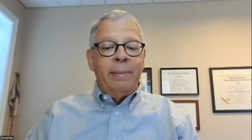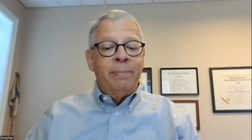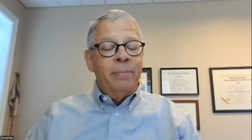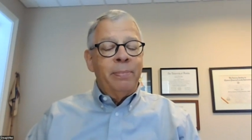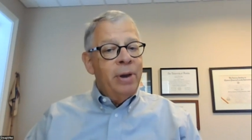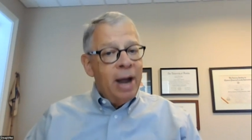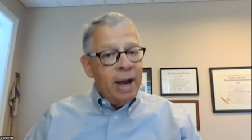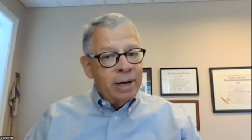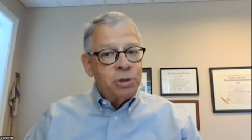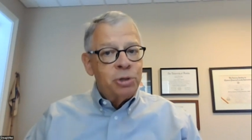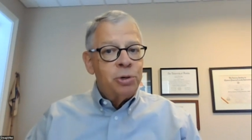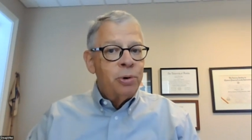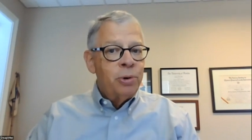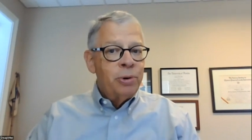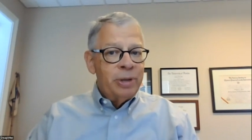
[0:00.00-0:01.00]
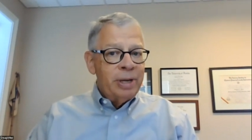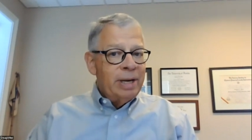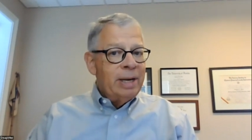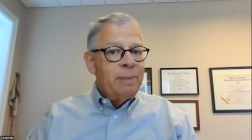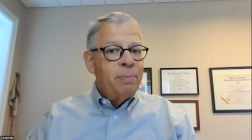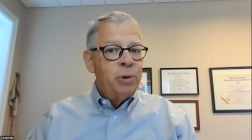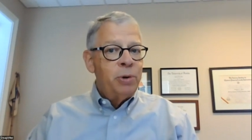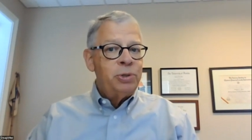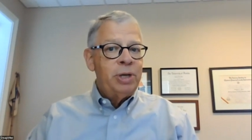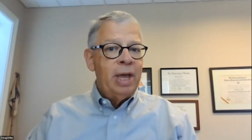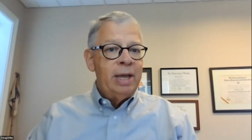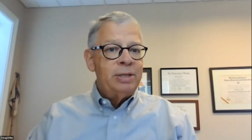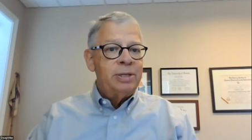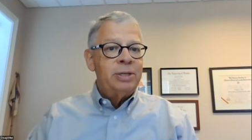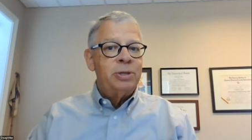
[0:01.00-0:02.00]
Not sure that in most
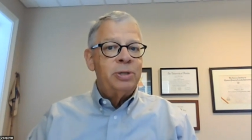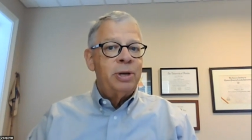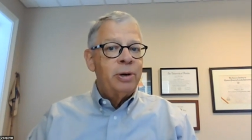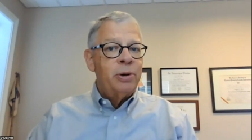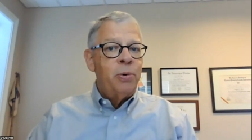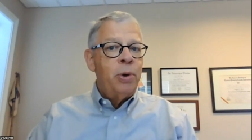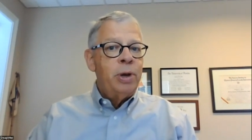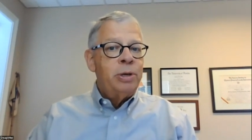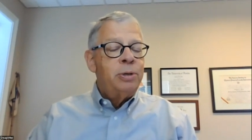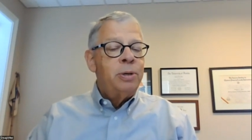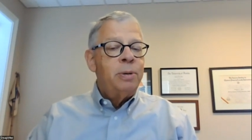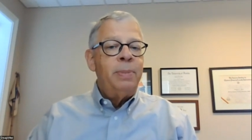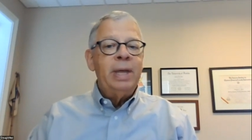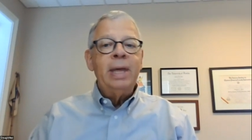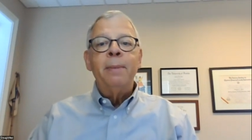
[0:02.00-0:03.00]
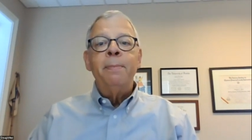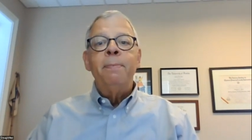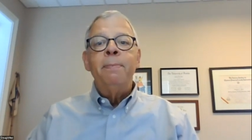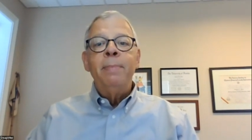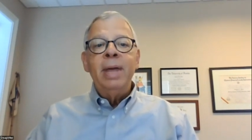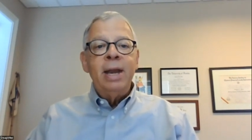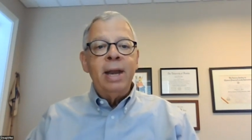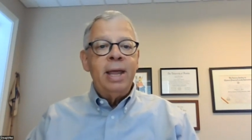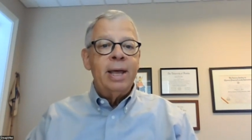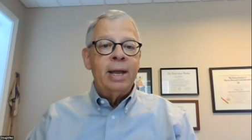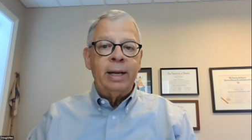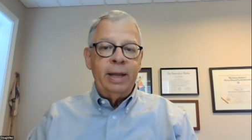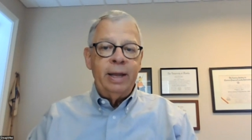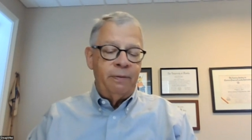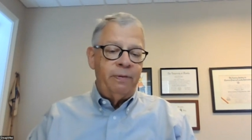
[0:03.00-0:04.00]
cases they're going to be
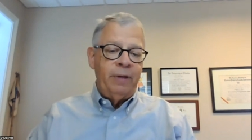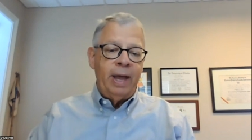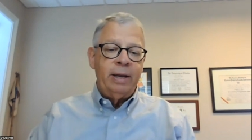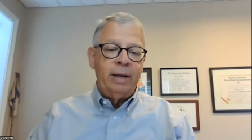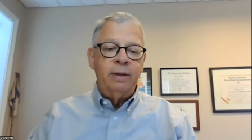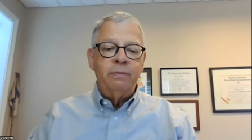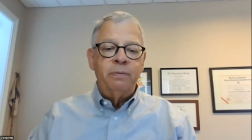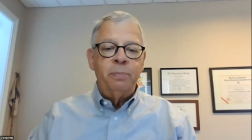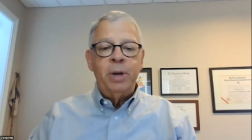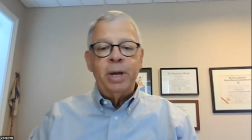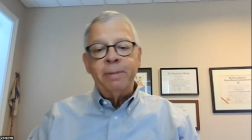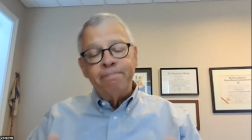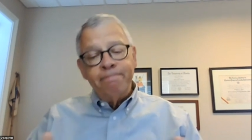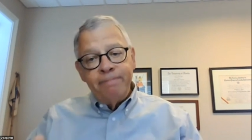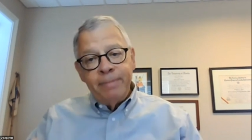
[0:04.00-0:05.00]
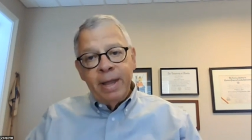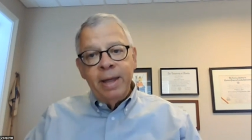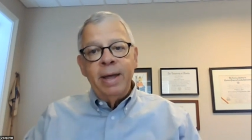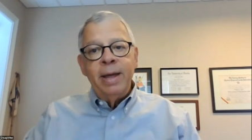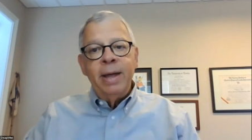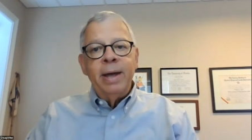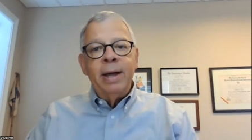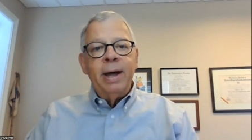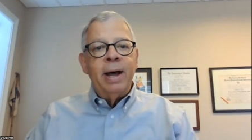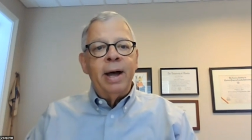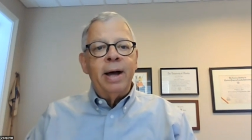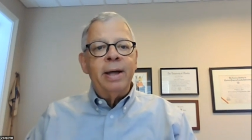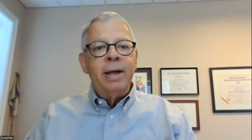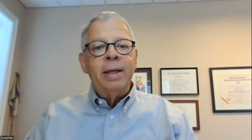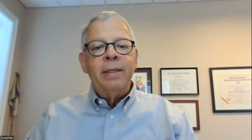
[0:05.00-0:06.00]
immediately effective, but
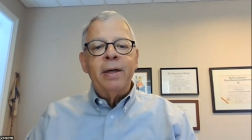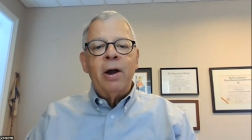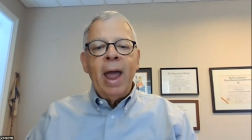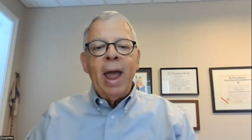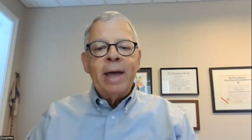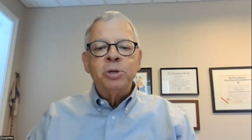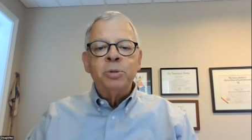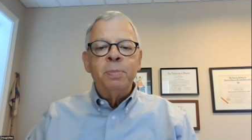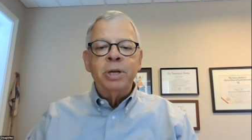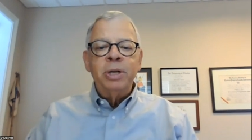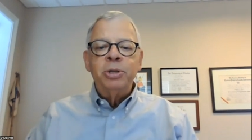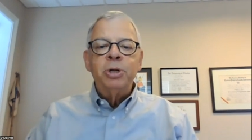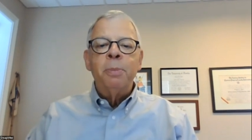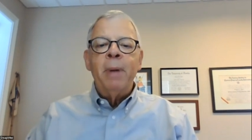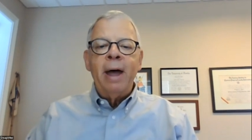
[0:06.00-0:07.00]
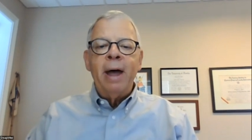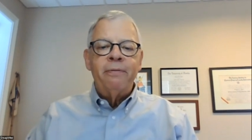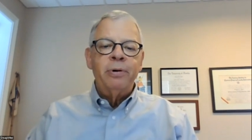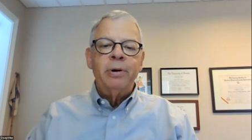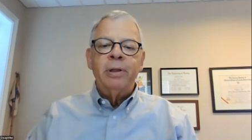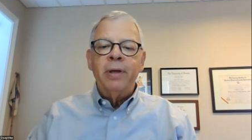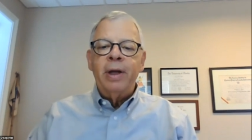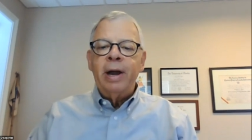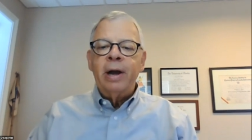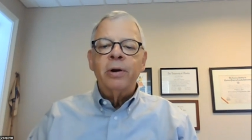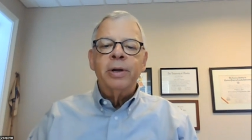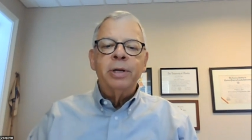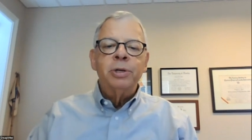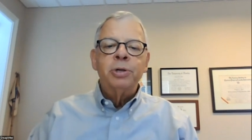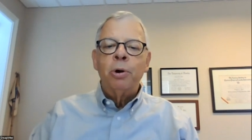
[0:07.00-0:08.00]
uh, there has been some effort
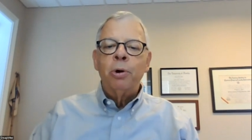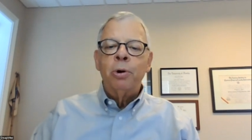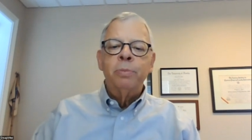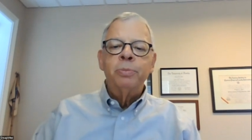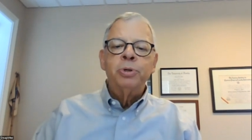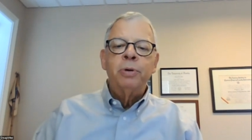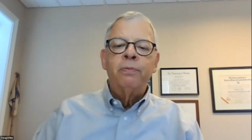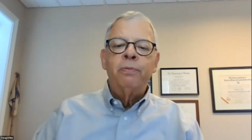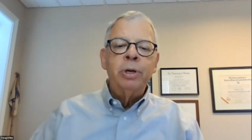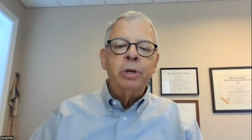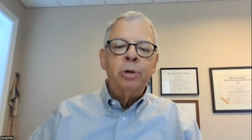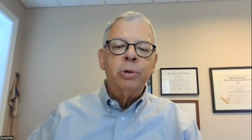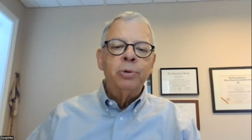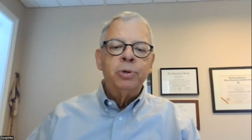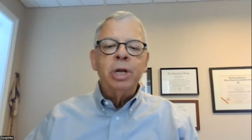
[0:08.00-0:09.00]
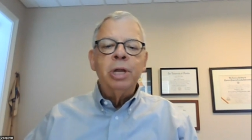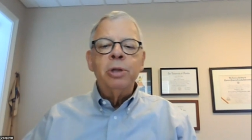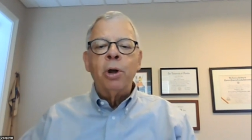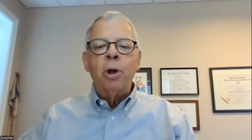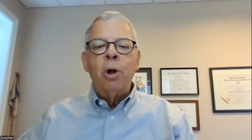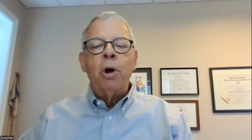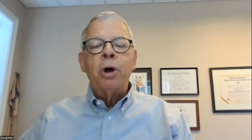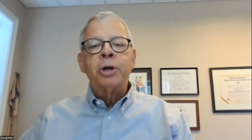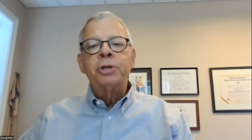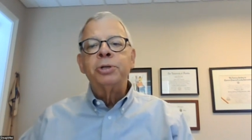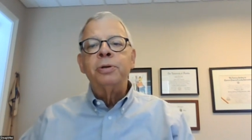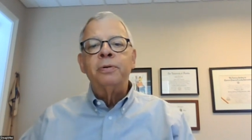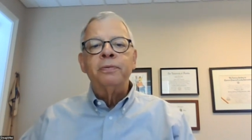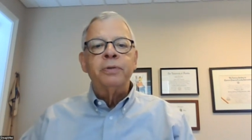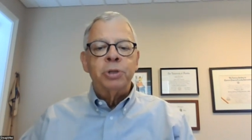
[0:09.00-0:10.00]
there in terms of reducing the
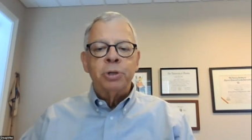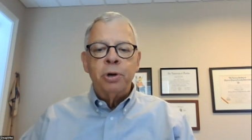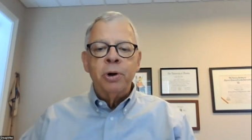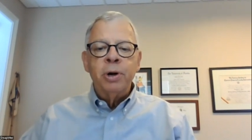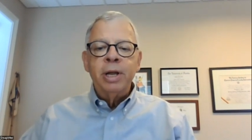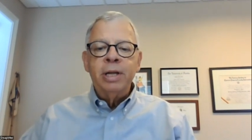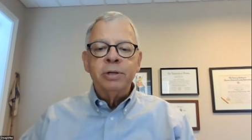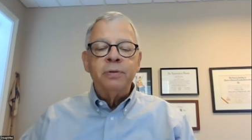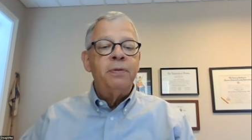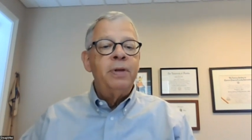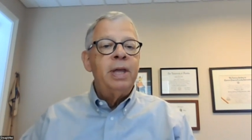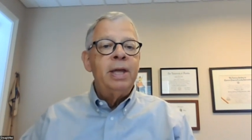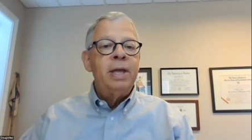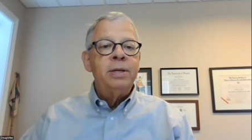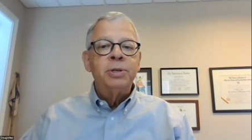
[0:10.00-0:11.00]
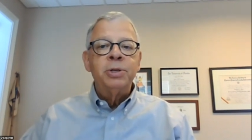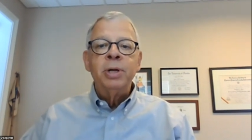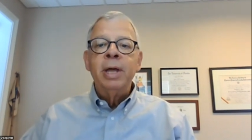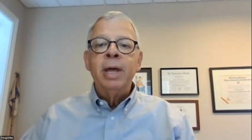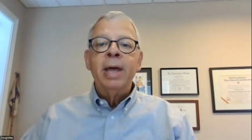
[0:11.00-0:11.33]
cost of attorney's fees